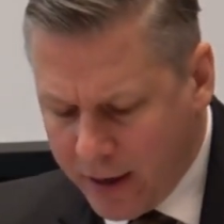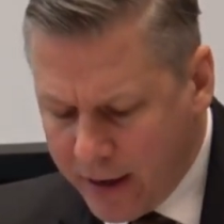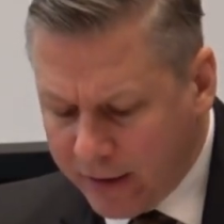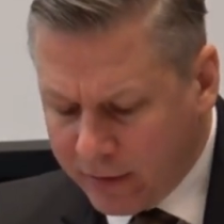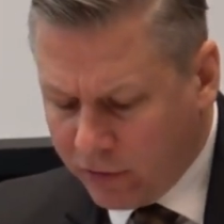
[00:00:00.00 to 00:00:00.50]

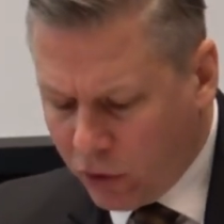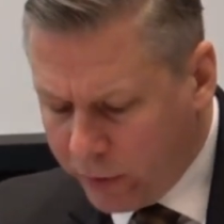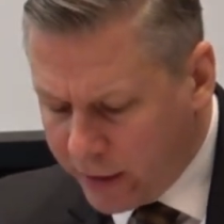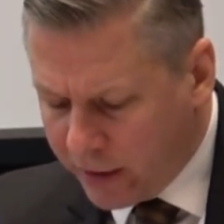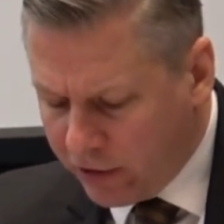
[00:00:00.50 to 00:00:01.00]
In essence,
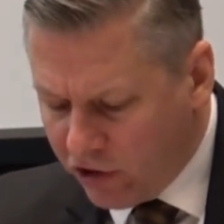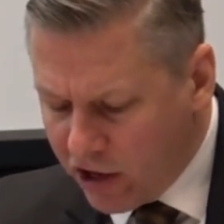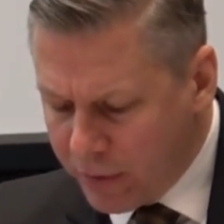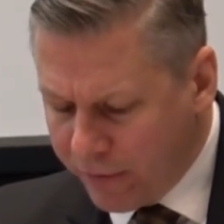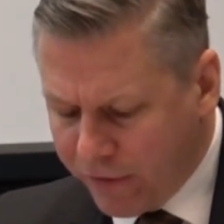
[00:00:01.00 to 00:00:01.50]
holding that the
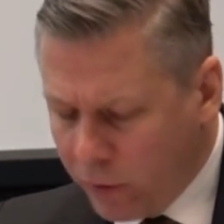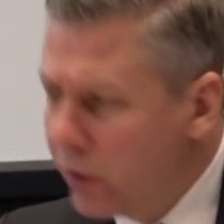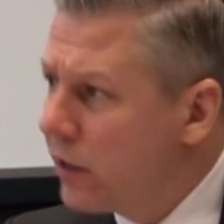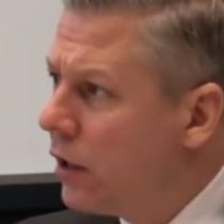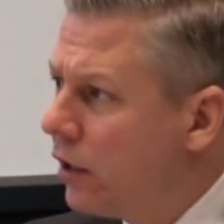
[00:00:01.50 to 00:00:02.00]
judgment fit
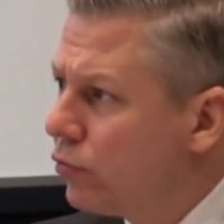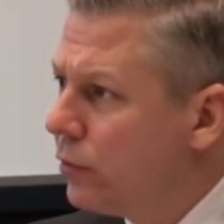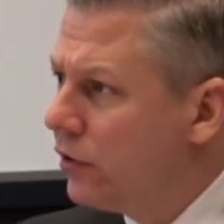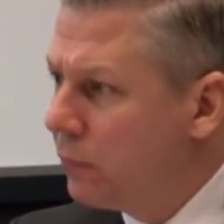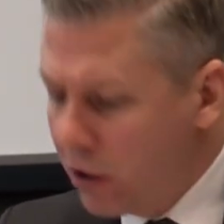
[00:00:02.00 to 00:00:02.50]
within
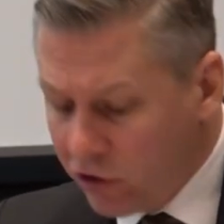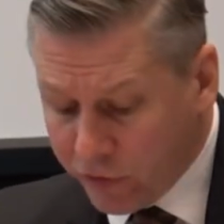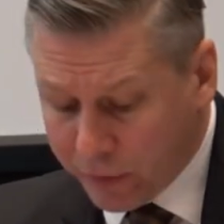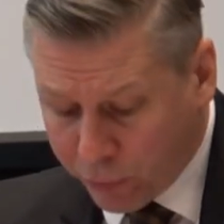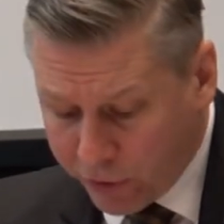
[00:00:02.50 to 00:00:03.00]
Austria's margin
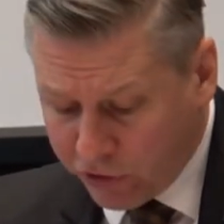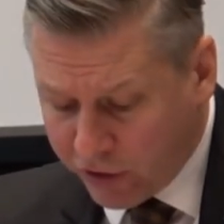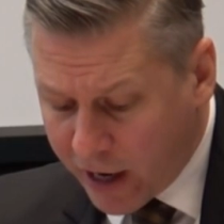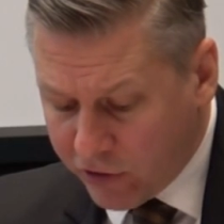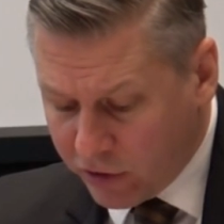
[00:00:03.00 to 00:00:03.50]
of
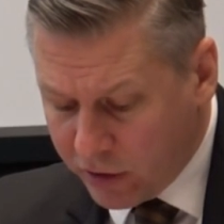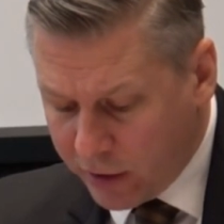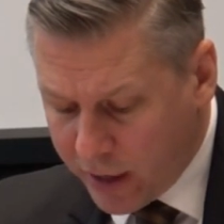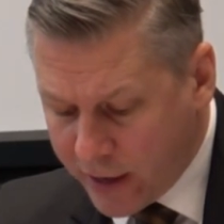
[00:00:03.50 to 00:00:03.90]
appreciation